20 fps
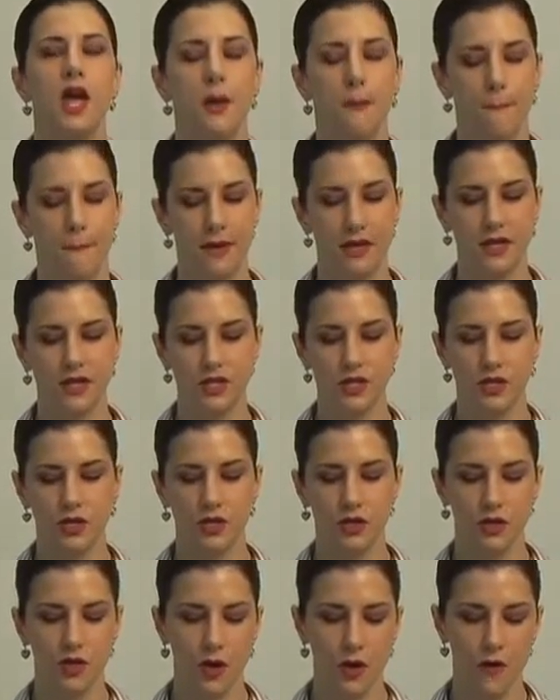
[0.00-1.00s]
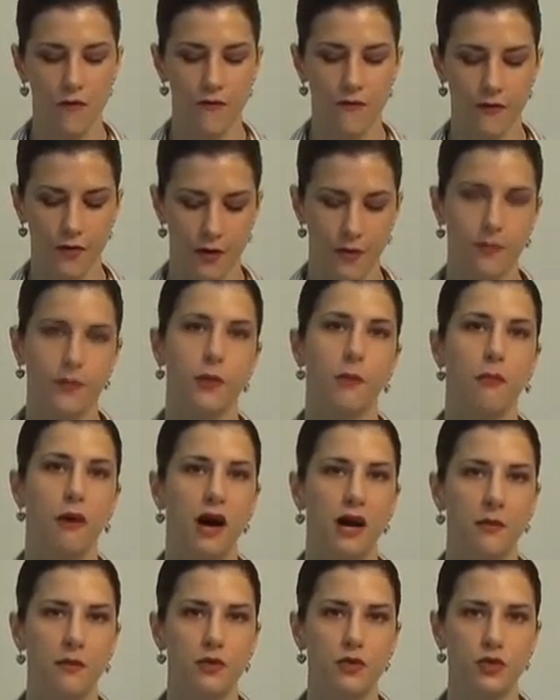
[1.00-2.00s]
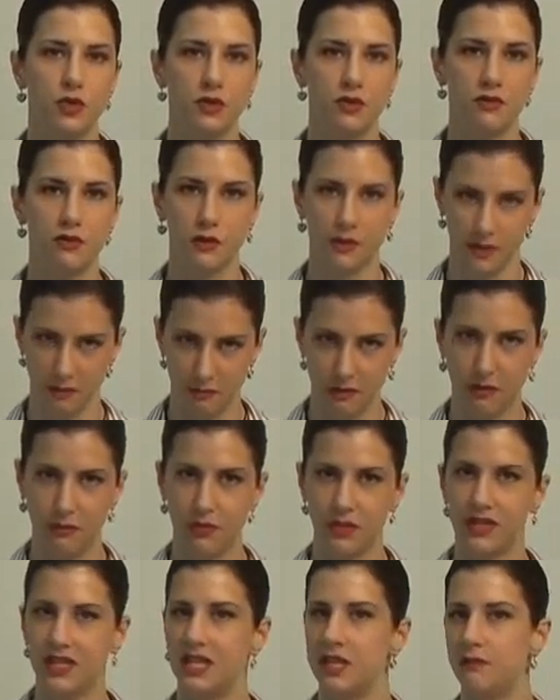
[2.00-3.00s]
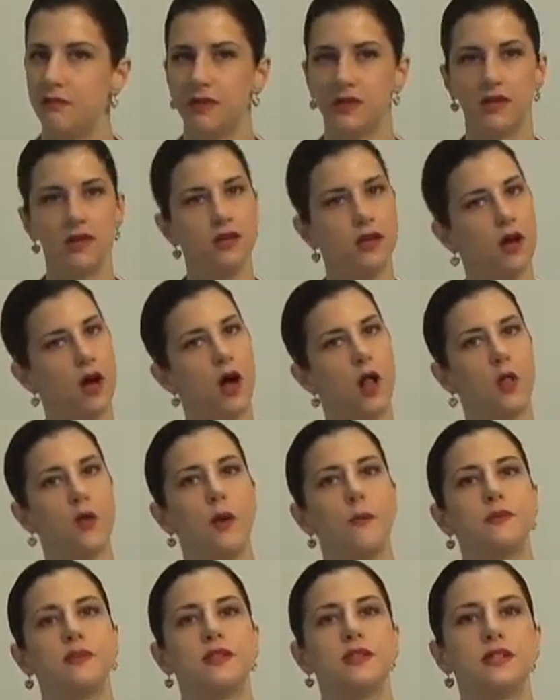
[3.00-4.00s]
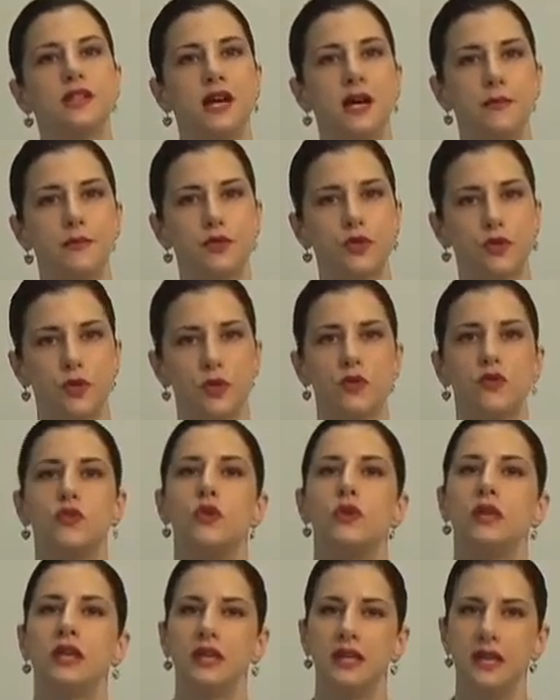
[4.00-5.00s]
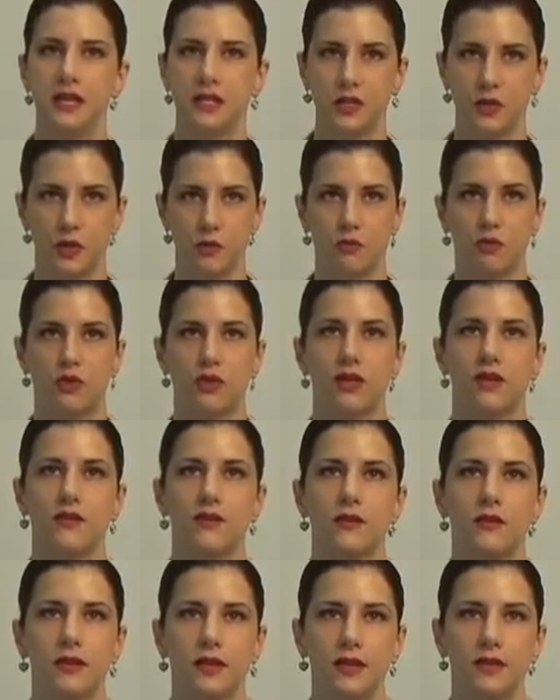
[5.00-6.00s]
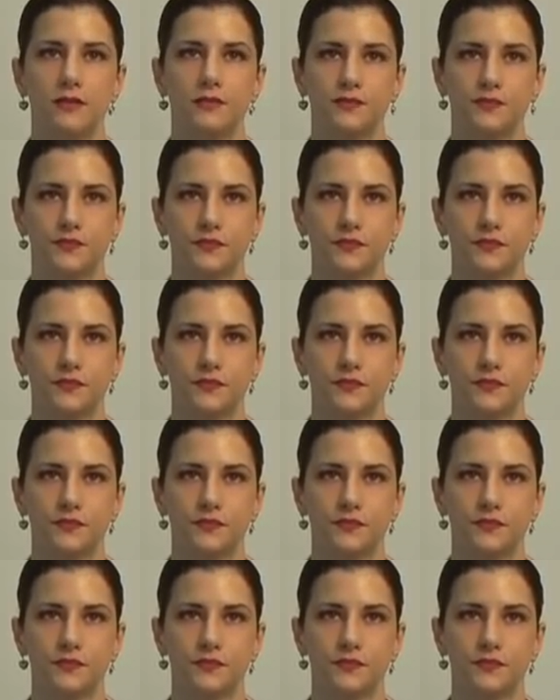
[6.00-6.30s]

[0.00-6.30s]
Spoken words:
Make sure you go from the bottom drawer, where some people keep it, all the way up to the top drawer so you can get to it more easily.